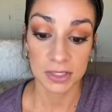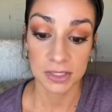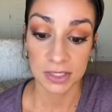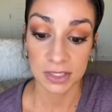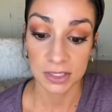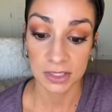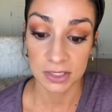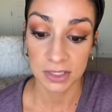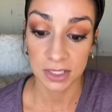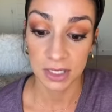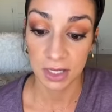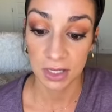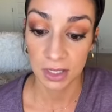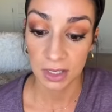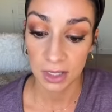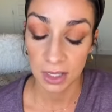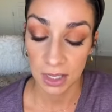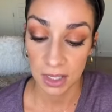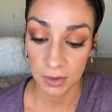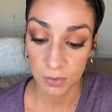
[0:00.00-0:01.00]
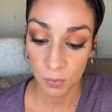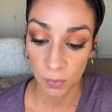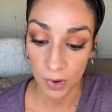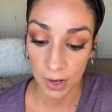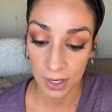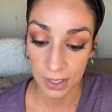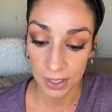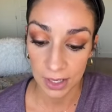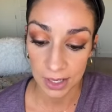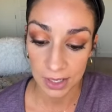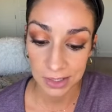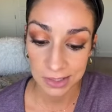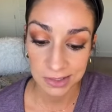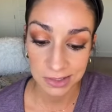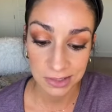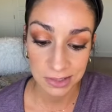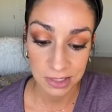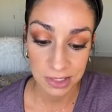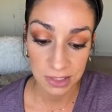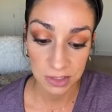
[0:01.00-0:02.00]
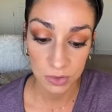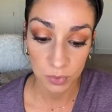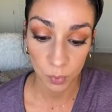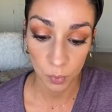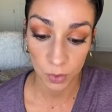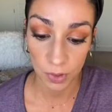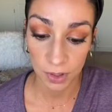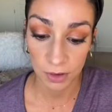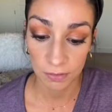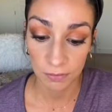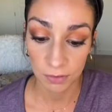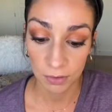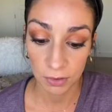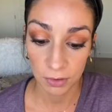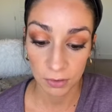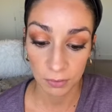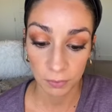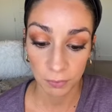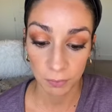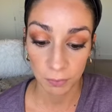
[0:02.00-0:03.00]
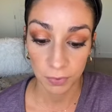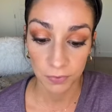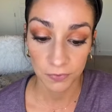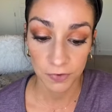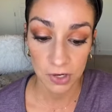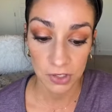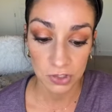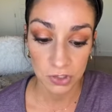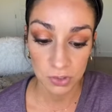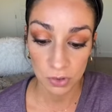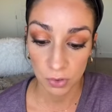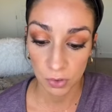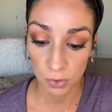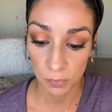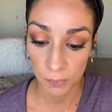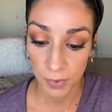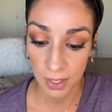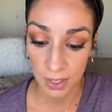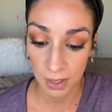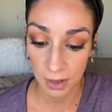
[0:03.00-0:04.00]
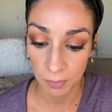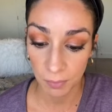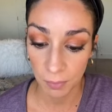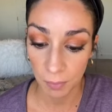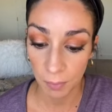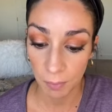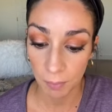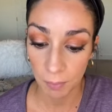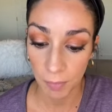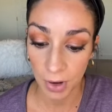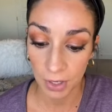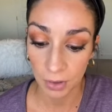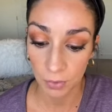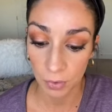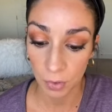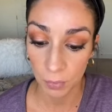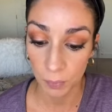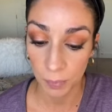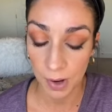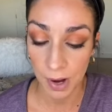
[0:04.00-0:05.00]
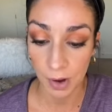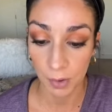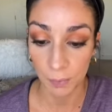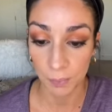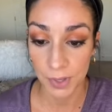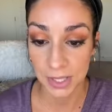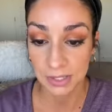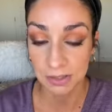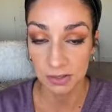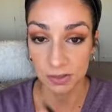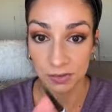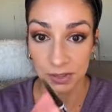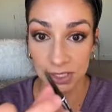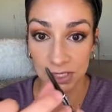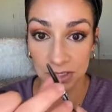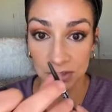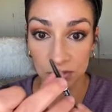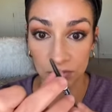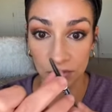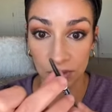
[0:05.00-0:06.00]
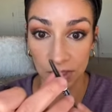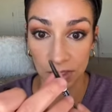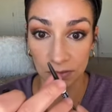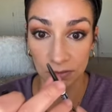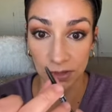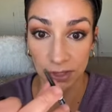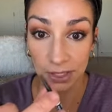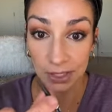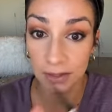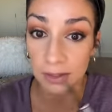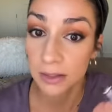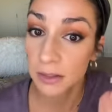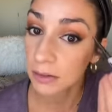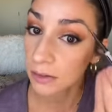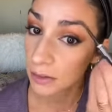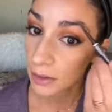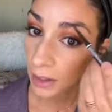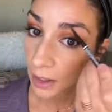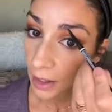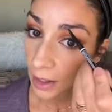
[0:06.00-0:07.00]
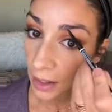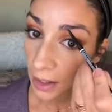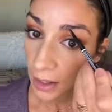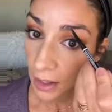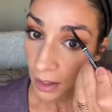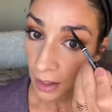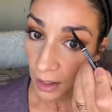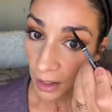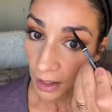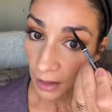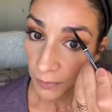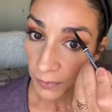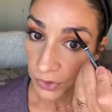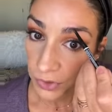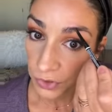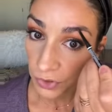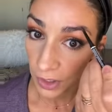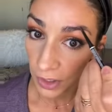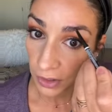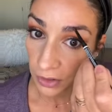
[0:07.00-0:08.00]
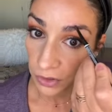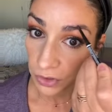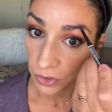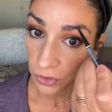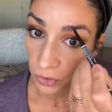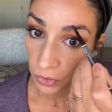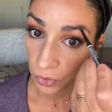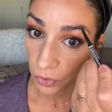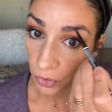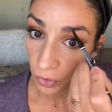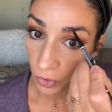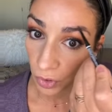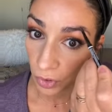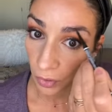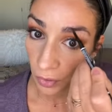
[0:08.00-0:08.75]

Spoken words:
I can't think. And this is an NYX, whatever, professional makeup micro brow pencil. It is really, really little.